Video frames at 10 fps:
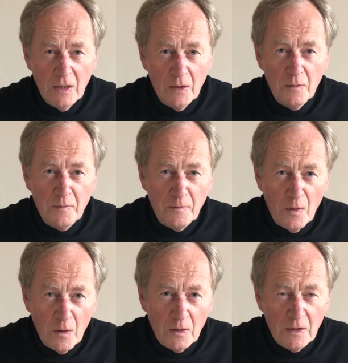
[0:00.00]
who've
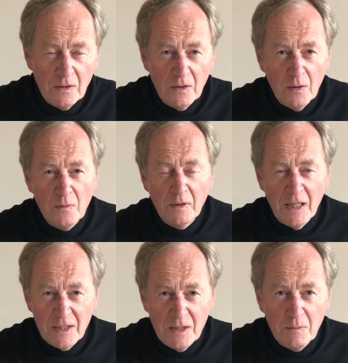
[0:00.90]
fallen, who've
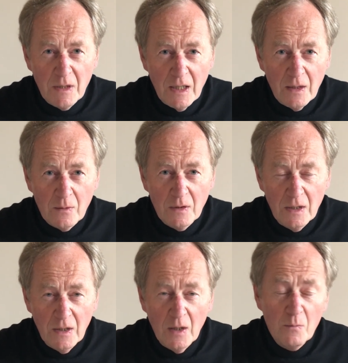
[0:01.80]
let him down.
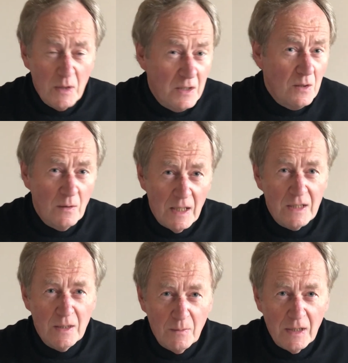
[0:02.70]
And we do
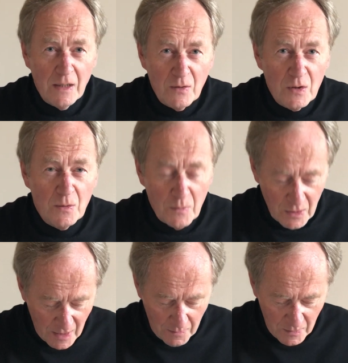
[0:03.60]
let him down
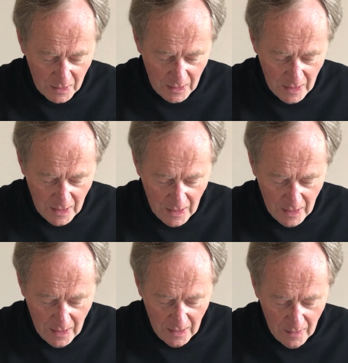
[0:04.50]
sometimes.
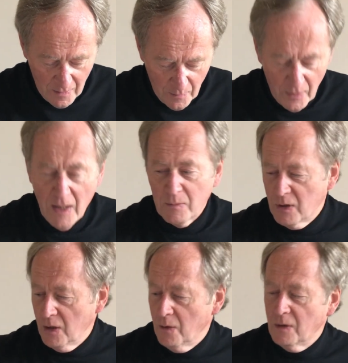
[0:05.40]

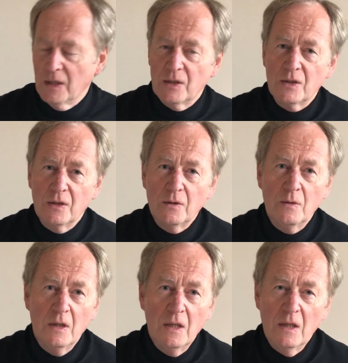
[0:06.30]
Perhaps you need to
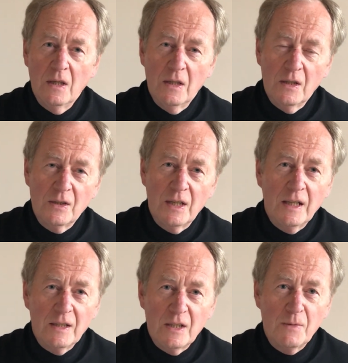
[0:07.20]

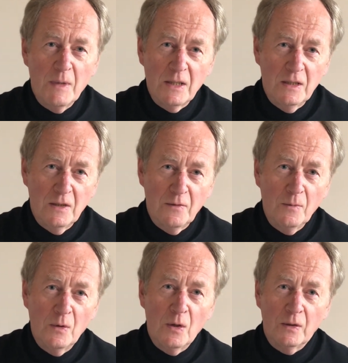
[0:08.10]
take this message
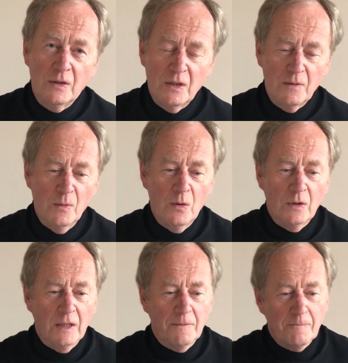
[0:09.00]
from God this
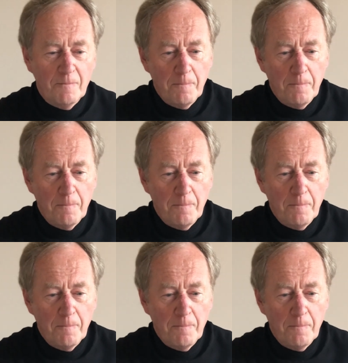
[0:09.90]
morning